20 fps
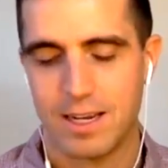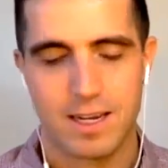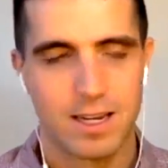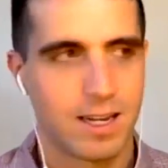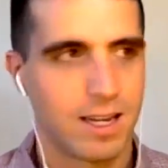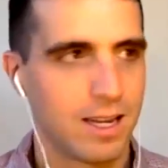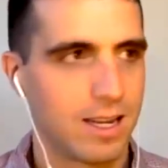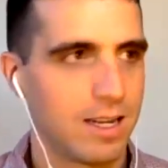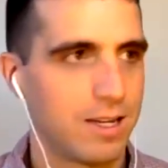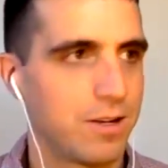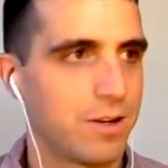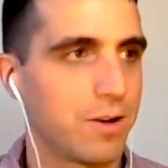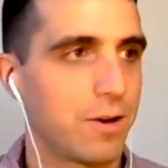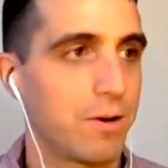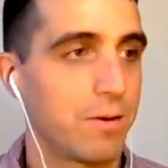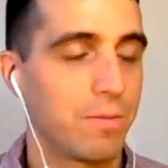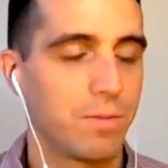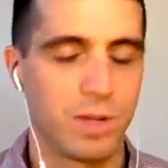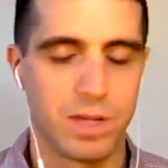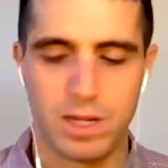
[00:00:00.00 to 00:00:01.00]

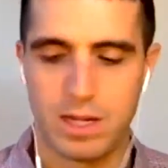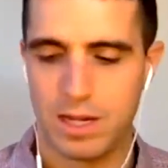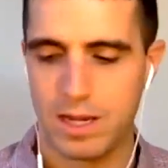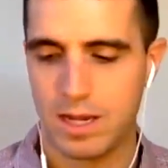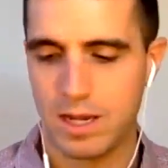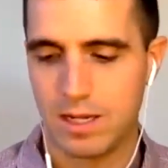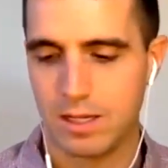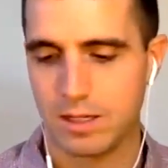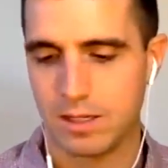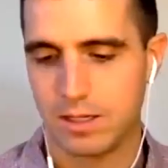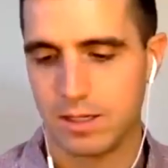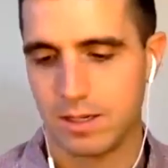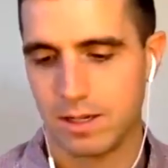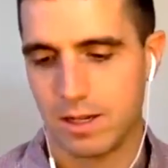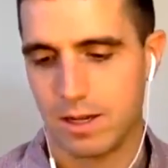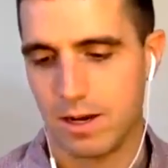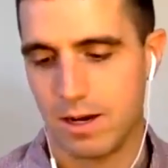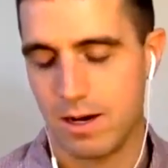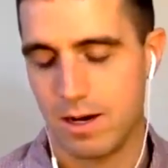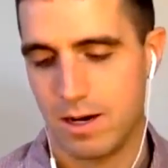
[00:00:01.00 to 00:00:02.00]
no, B, yes.
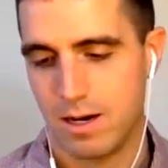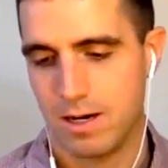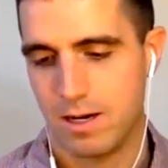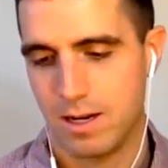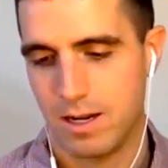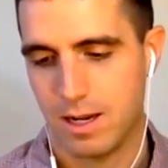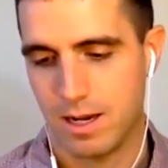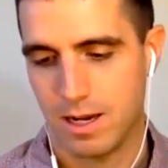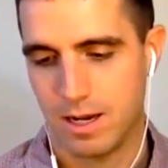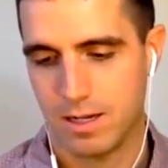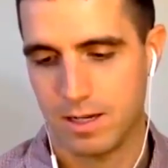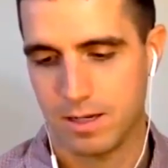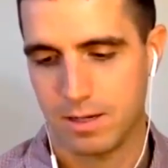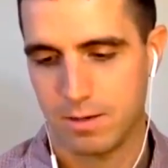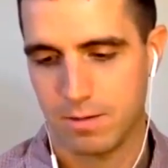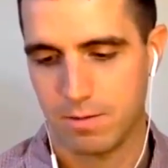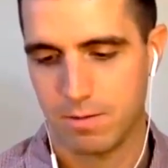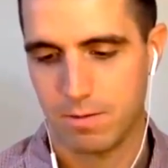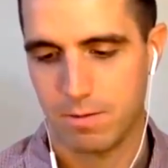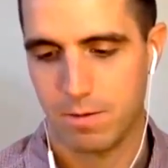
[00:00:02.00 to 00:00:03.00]
Odd, yes.
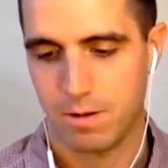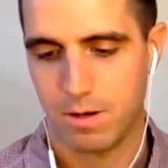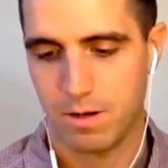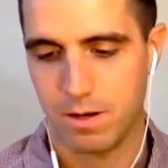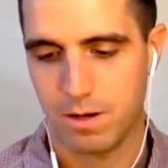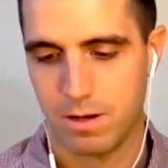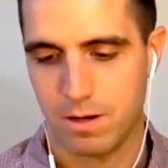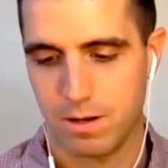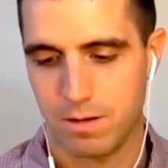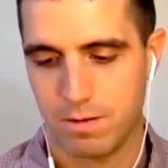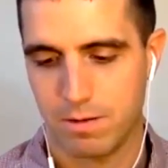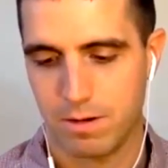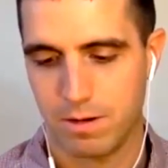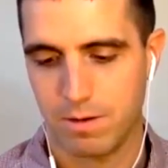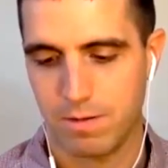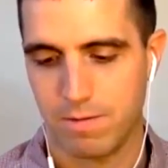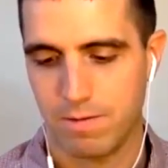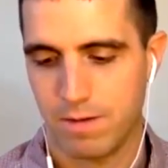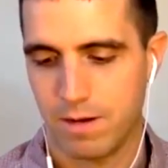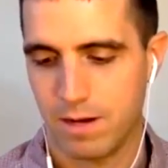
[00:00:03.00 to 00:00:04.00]
1, 3,
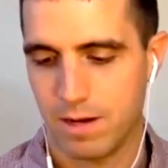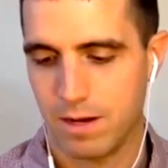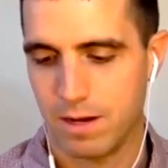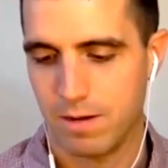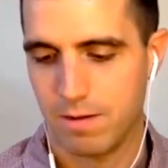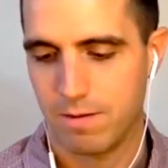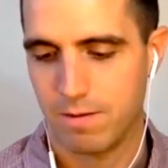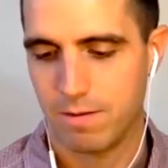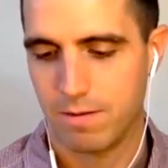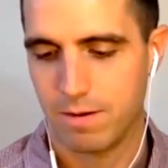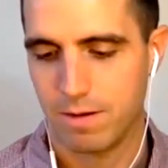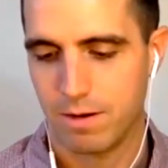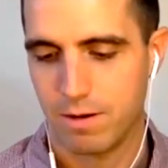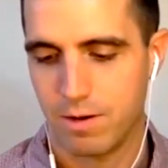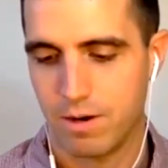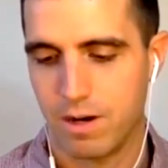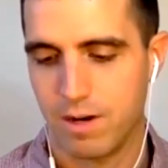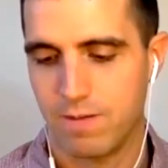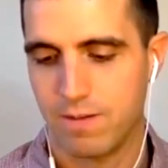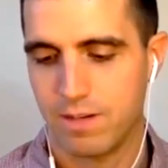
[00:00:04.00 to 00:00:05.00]
5.
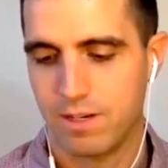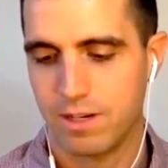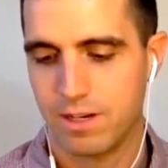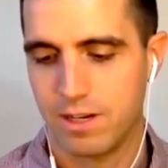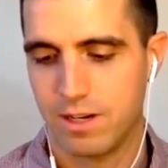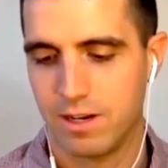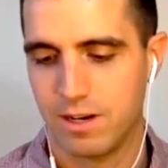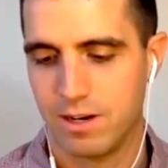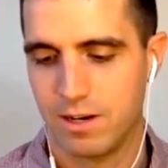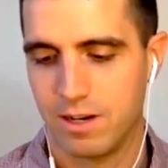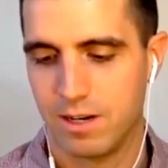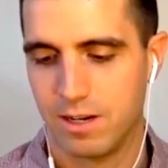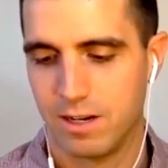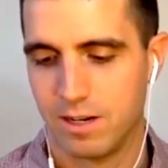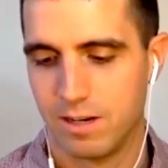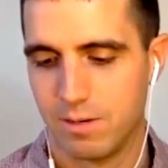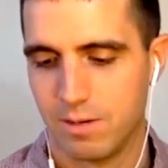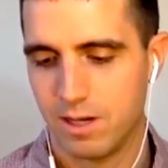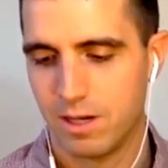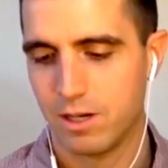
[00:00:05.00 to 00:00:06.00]
Creative insecurity.
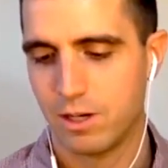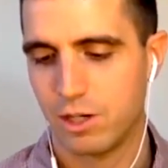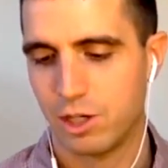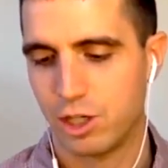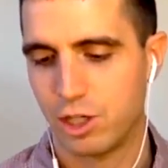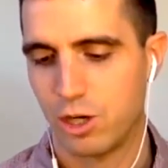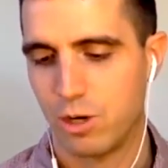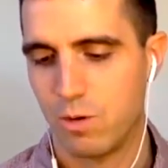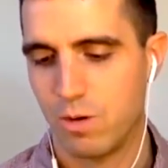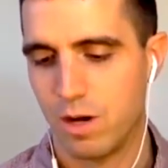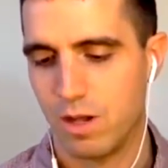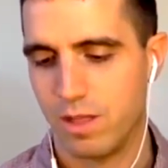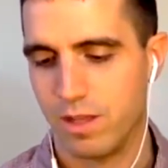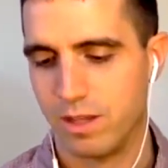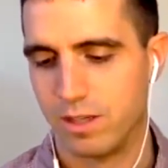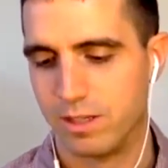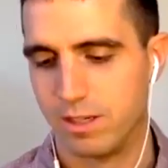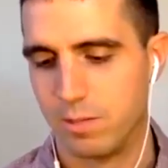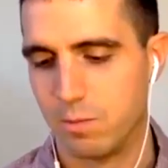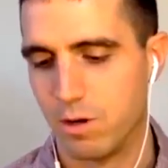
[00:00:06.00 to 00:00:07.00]
We did a show on
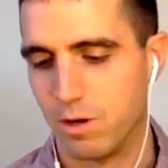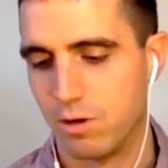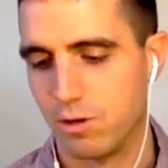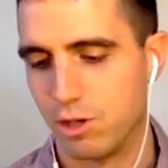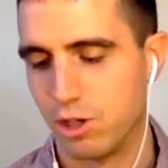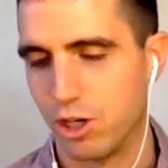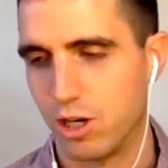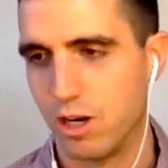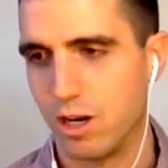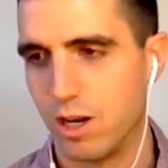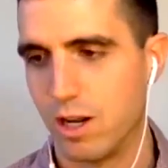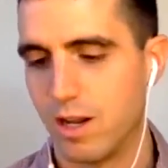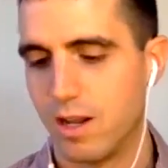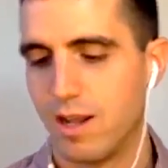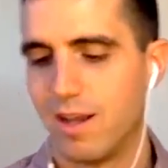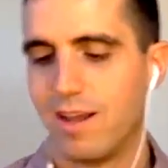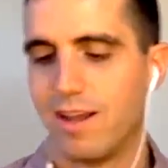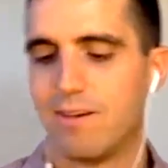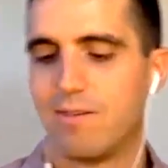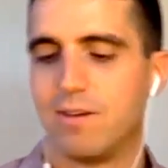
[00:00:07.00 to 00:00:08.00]
this emotion.
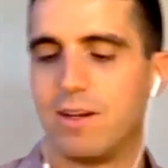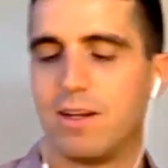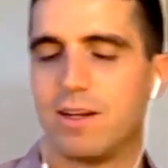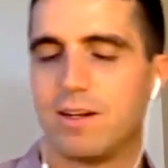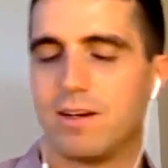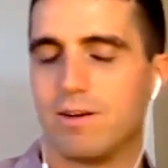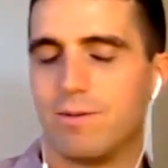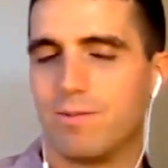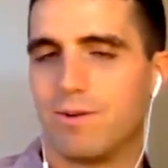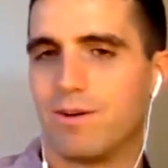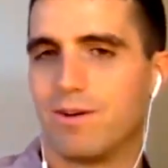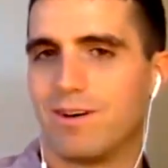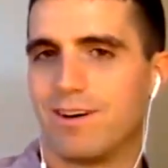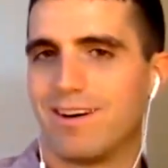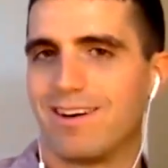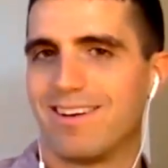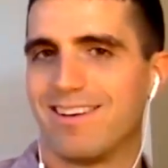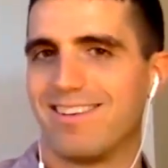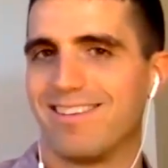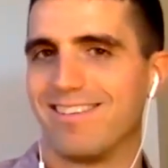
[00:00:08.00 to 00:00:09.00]
Need to know more?
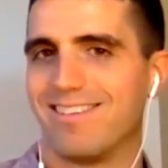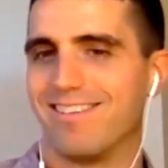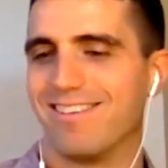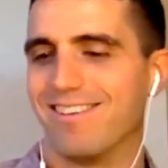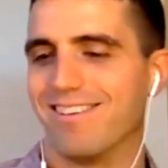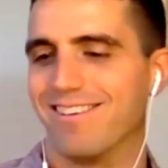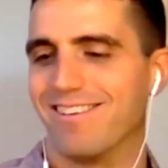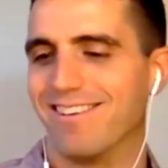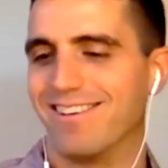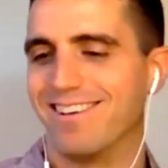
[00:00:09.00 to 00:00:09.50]
No.